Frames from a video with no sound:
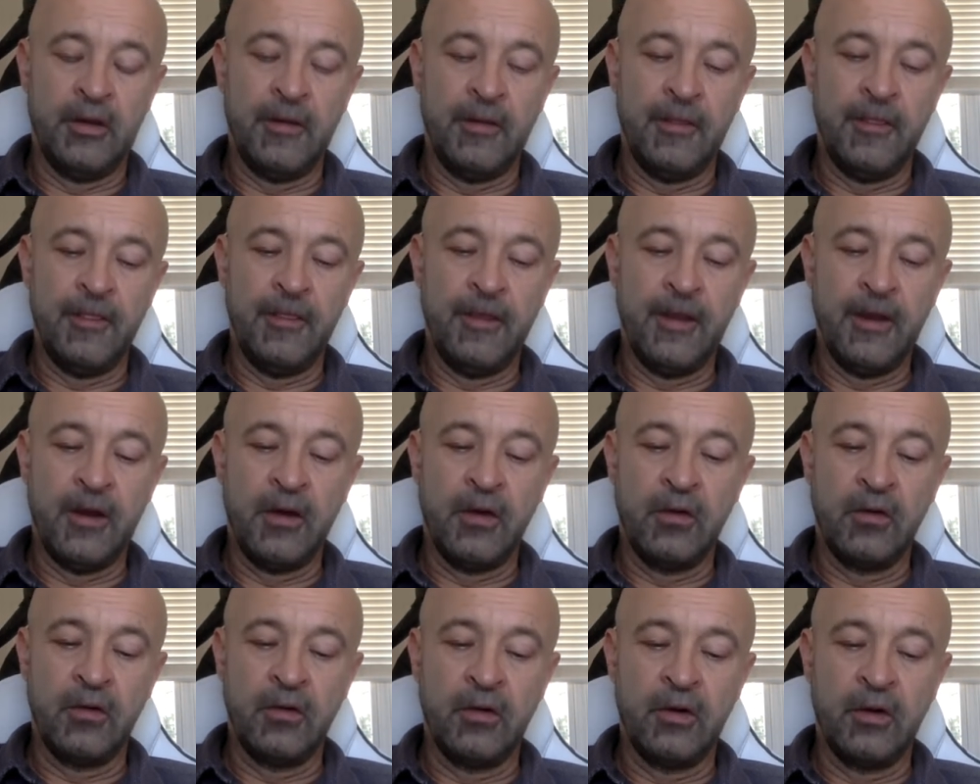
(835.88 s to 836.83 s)

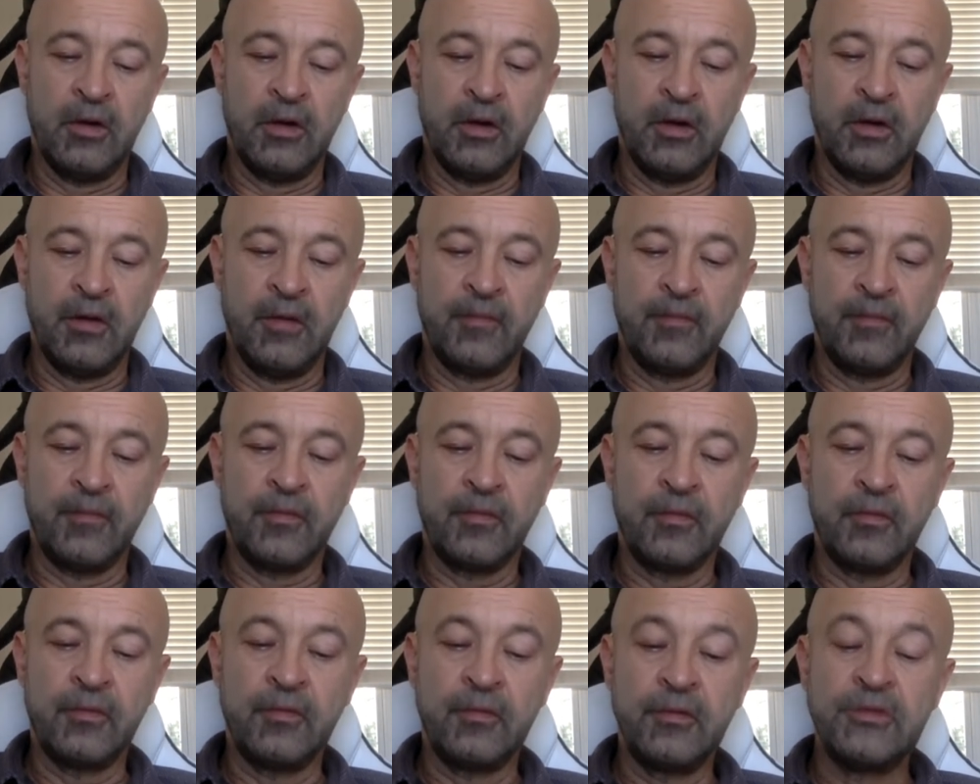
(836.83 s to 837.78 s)
now um,
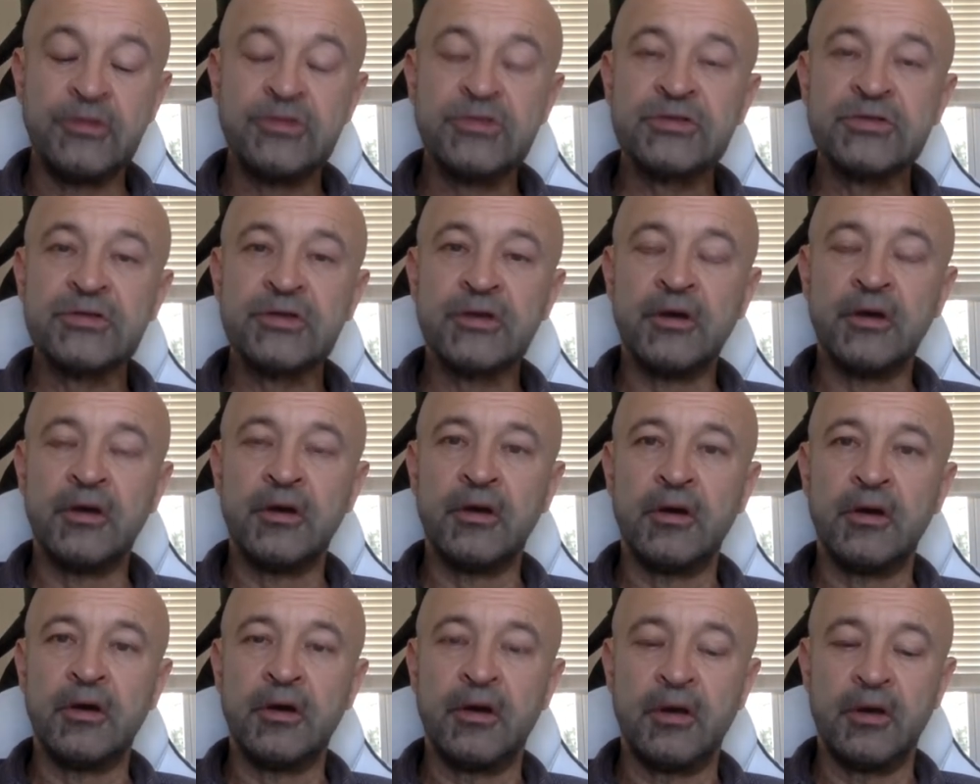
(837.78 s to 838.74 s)
this uh,
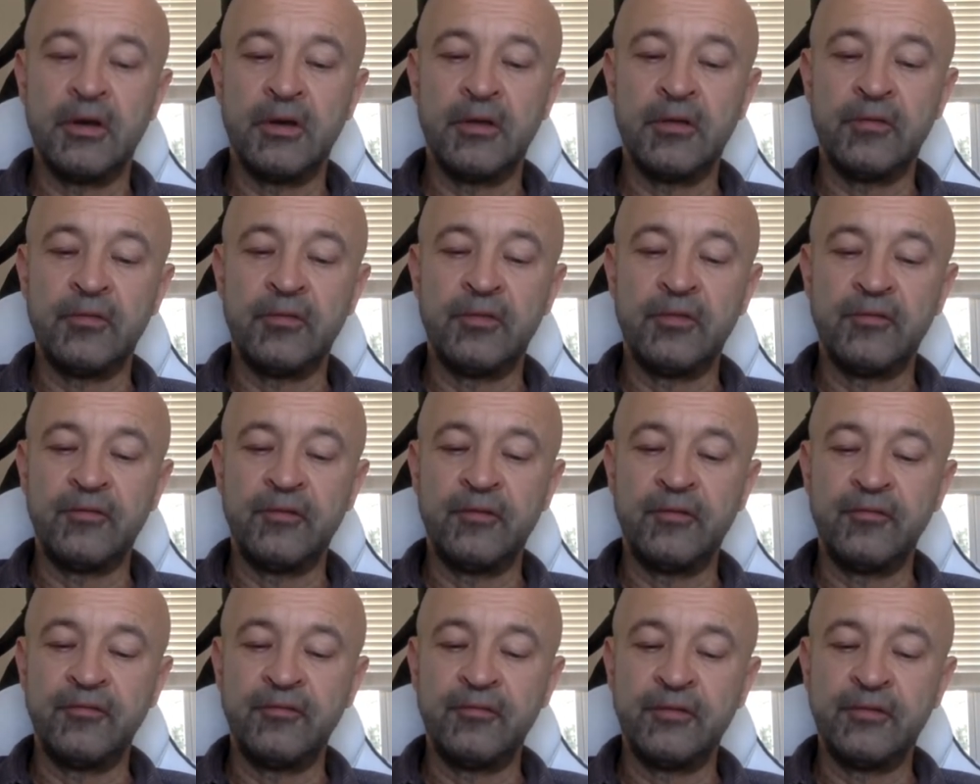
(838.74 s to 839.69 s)
uh, we,
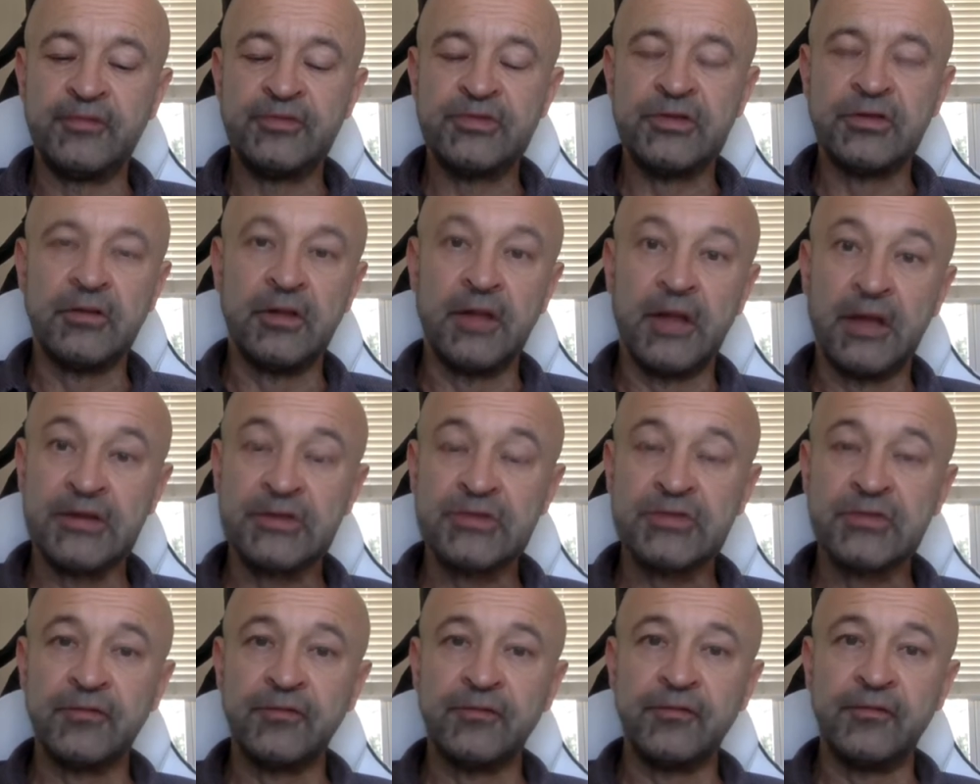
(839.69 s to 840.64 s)
we've we've seen lots
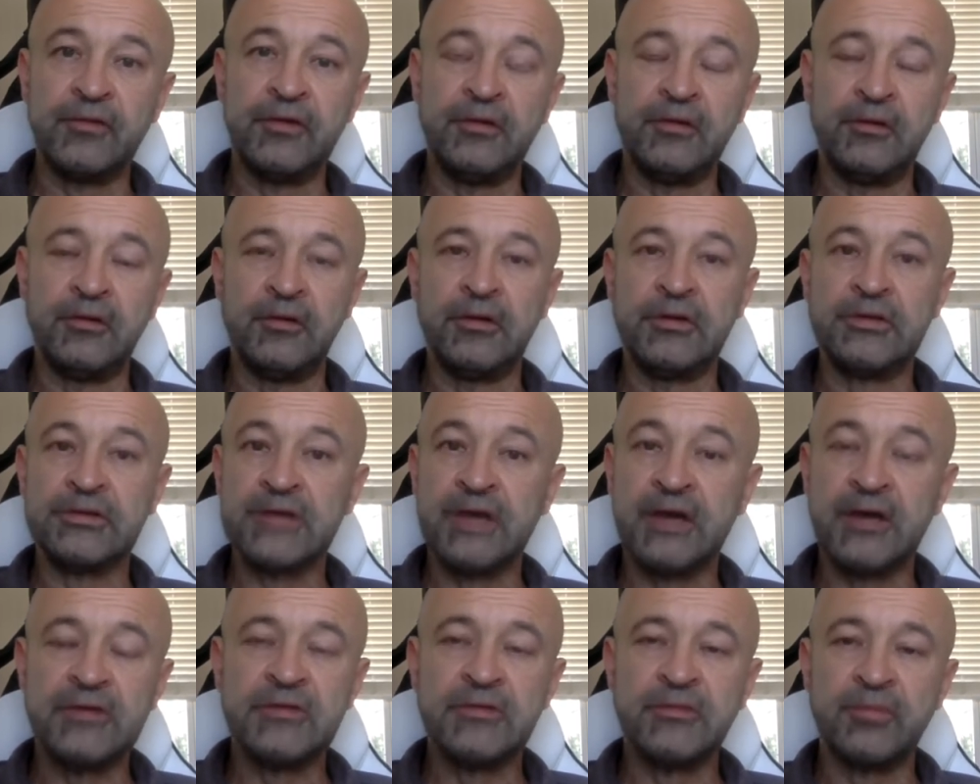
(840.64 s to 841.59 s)
of uh,
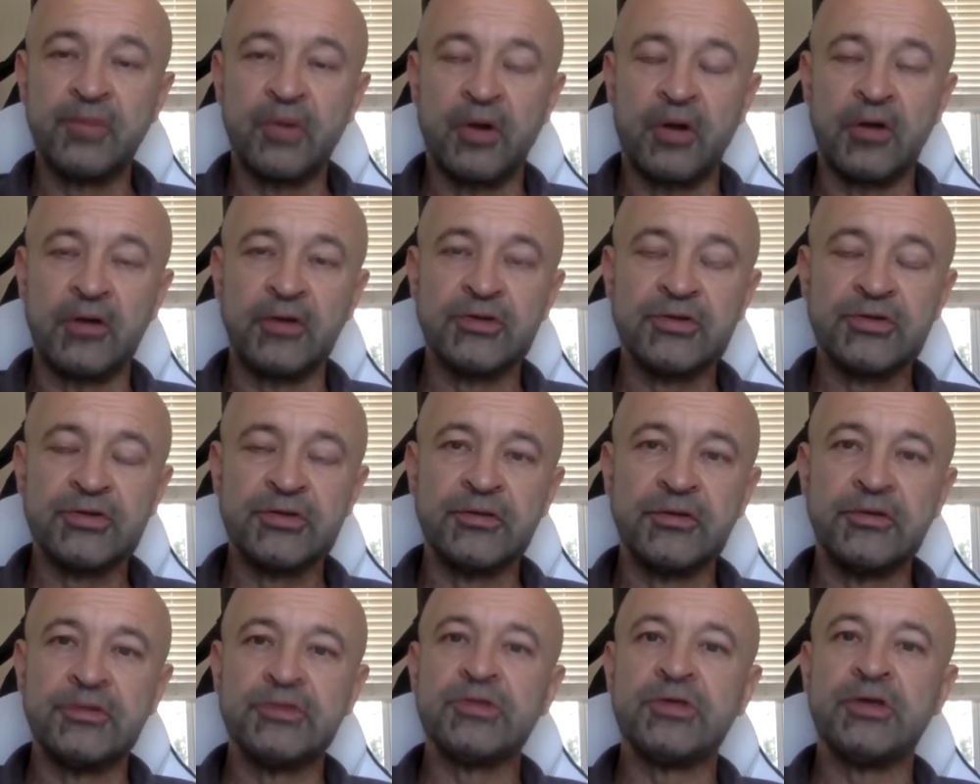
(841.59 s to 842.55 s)
exciting progress in
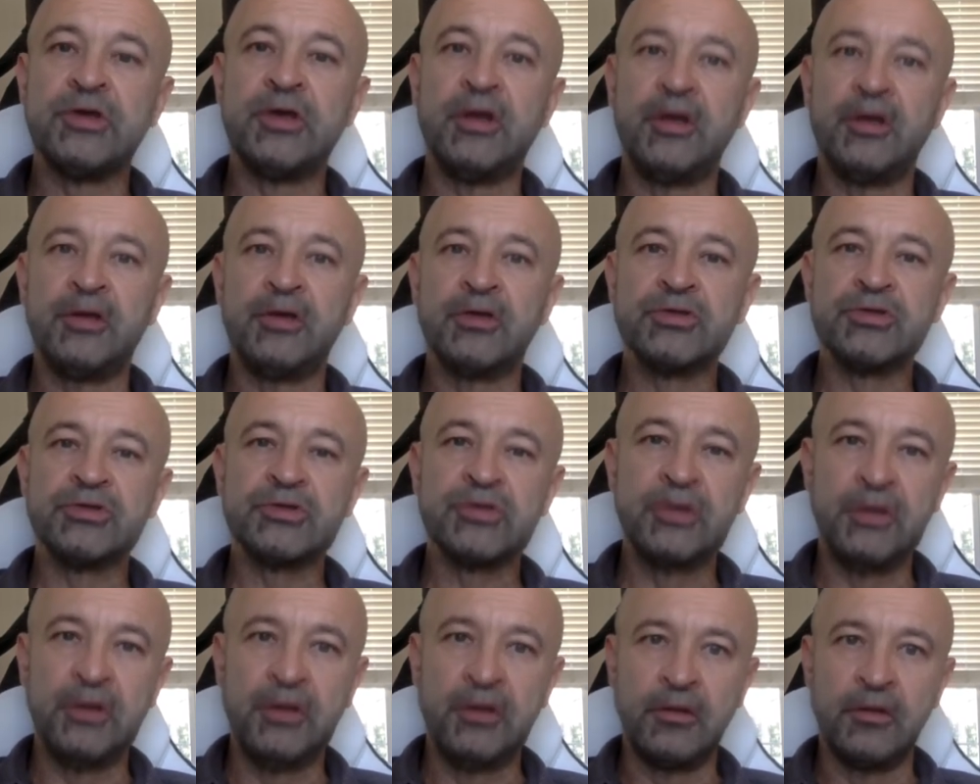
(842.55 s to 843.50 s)
these areas
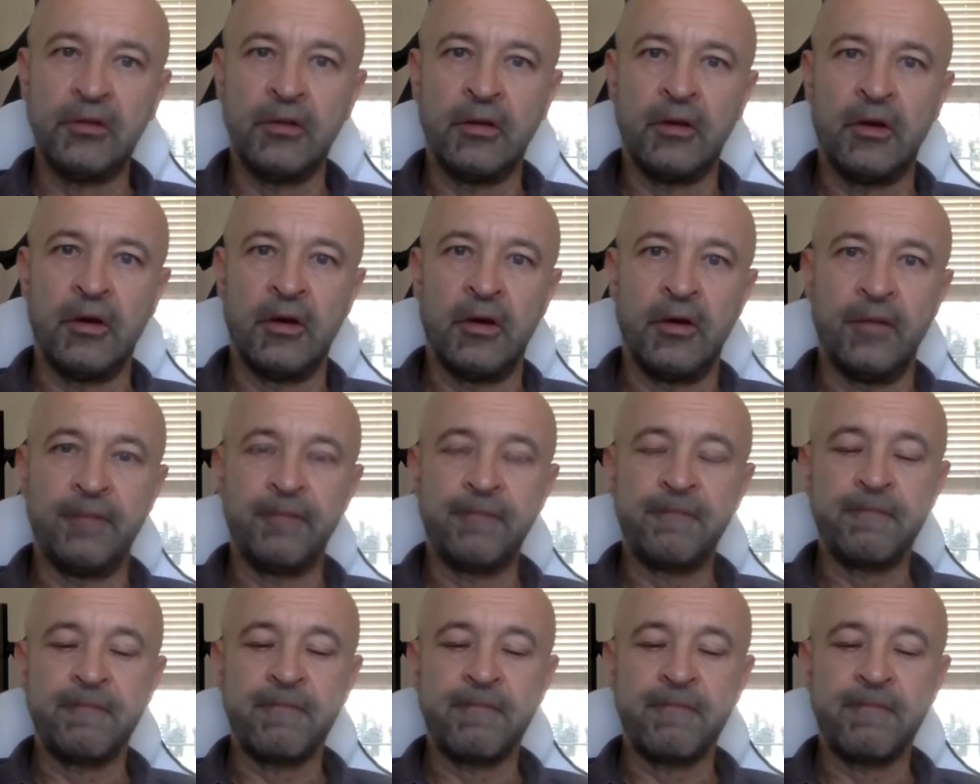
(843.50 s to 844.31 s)
in um,